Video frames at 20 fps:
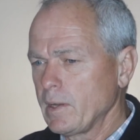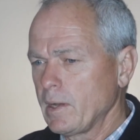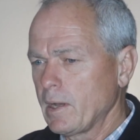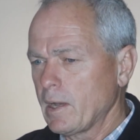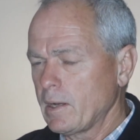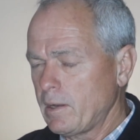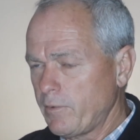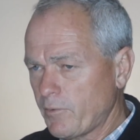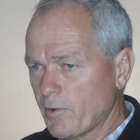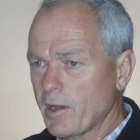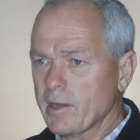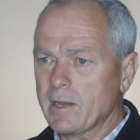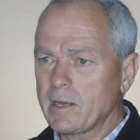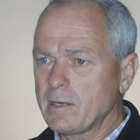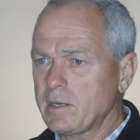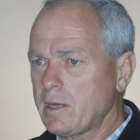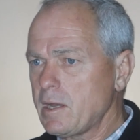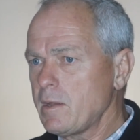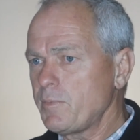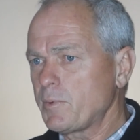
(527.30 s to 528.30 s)
And if I
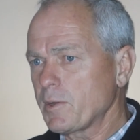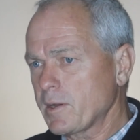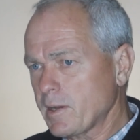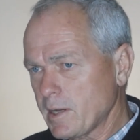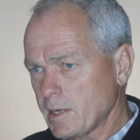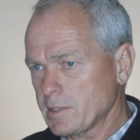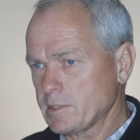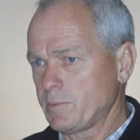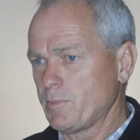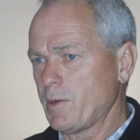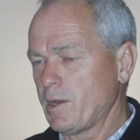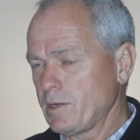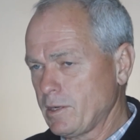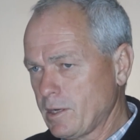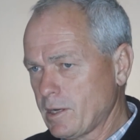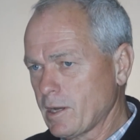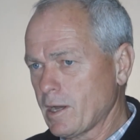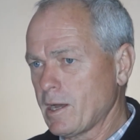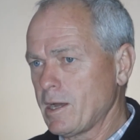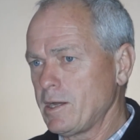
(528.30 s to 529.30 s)
can keep the customer
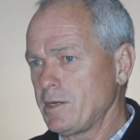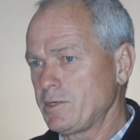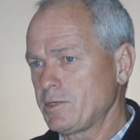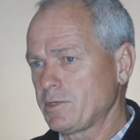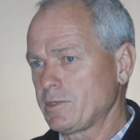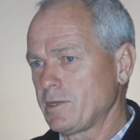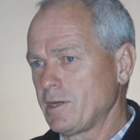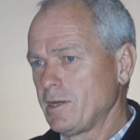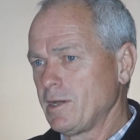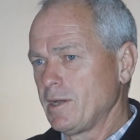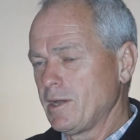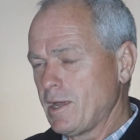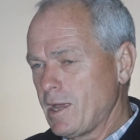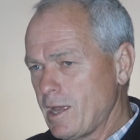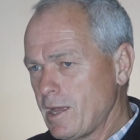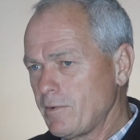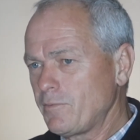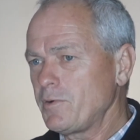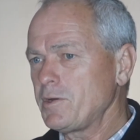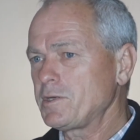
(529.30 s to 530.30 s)
engaged
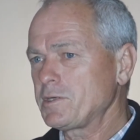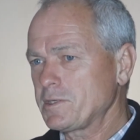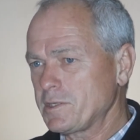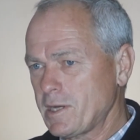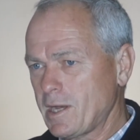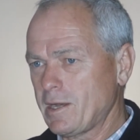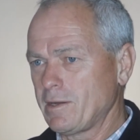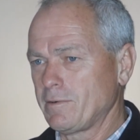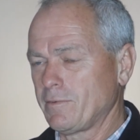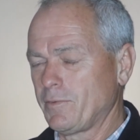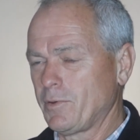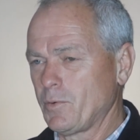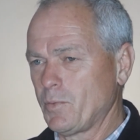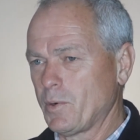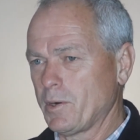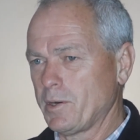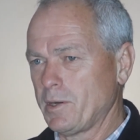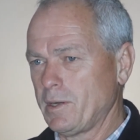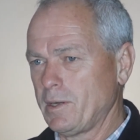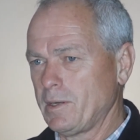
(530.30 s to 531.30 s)
every second of the
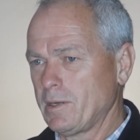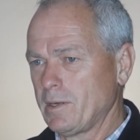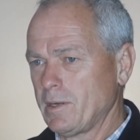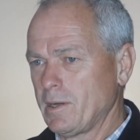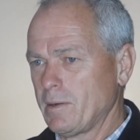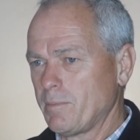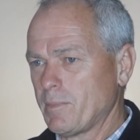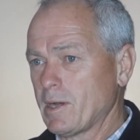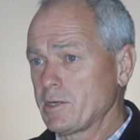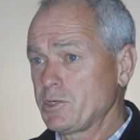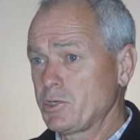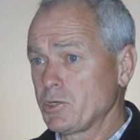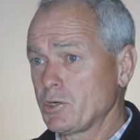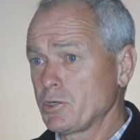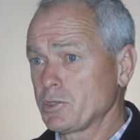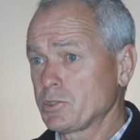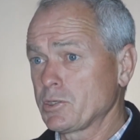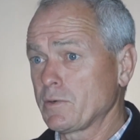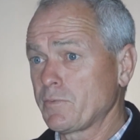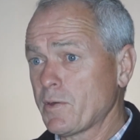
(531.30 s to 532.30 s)
way, my
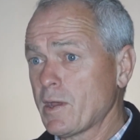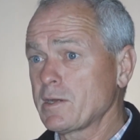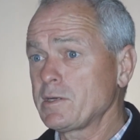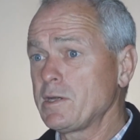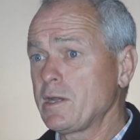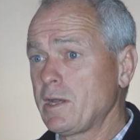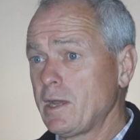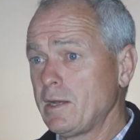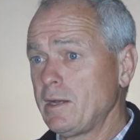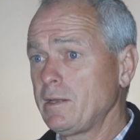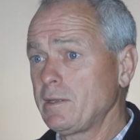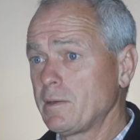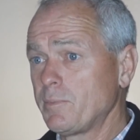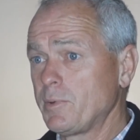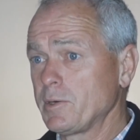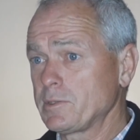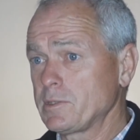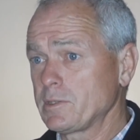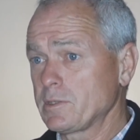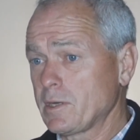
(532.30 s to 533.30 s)
chances of actually getting the
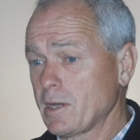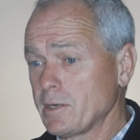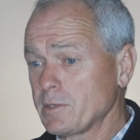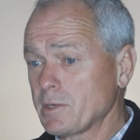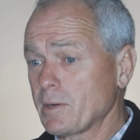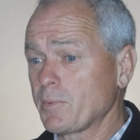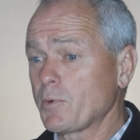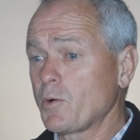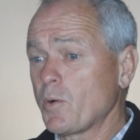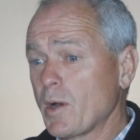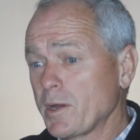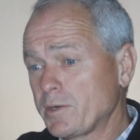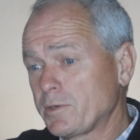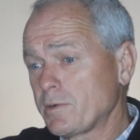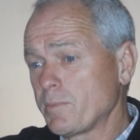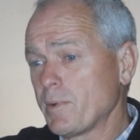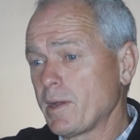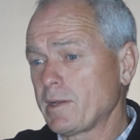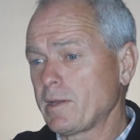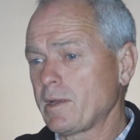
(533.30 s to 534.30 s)
business goes up quite
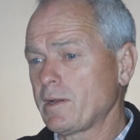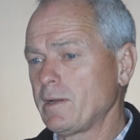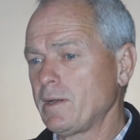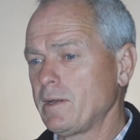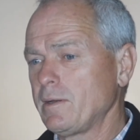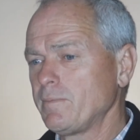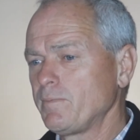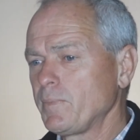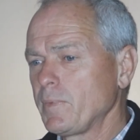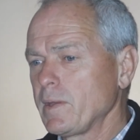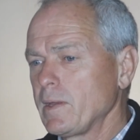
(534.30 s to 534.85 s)
dramatically.